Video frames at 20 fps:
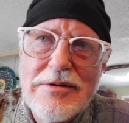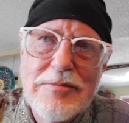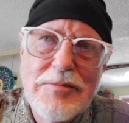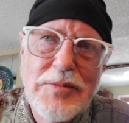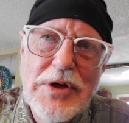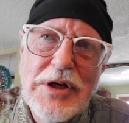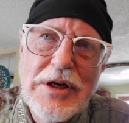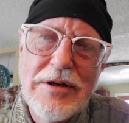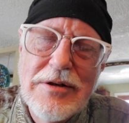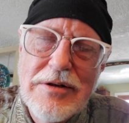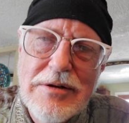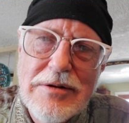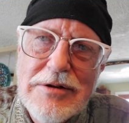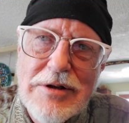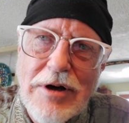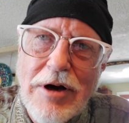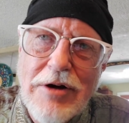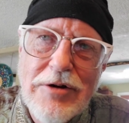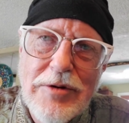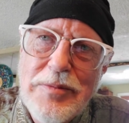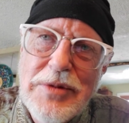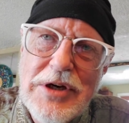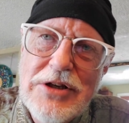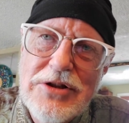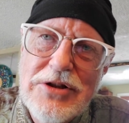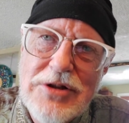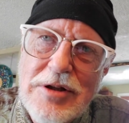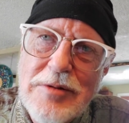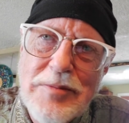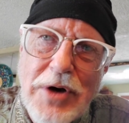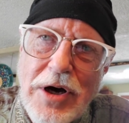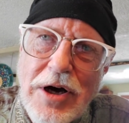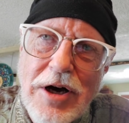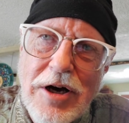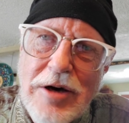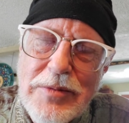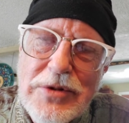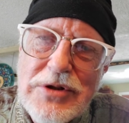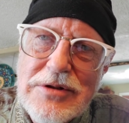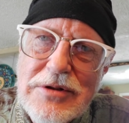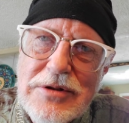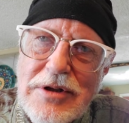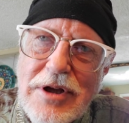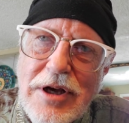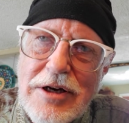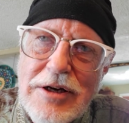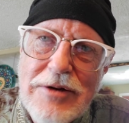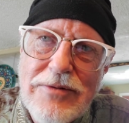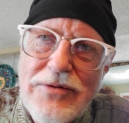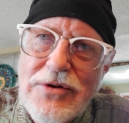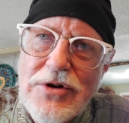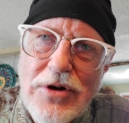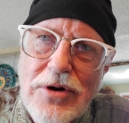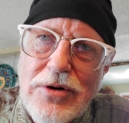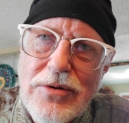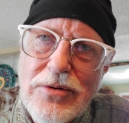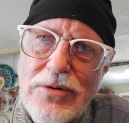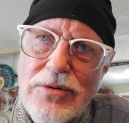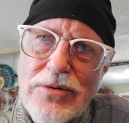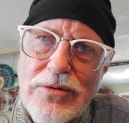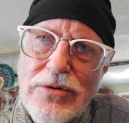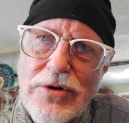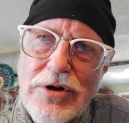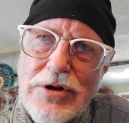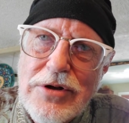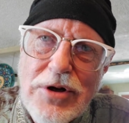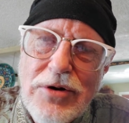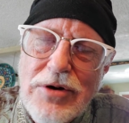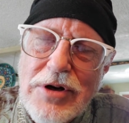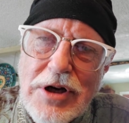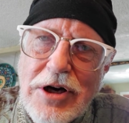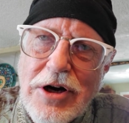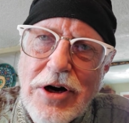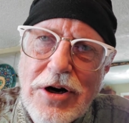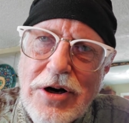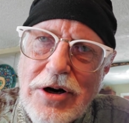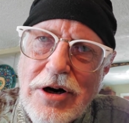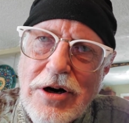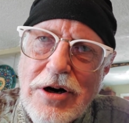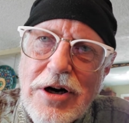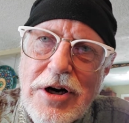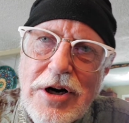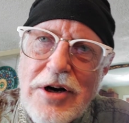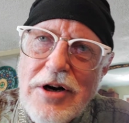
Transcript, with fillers: being on the beach in the Bahamas and not even know that they're in a car.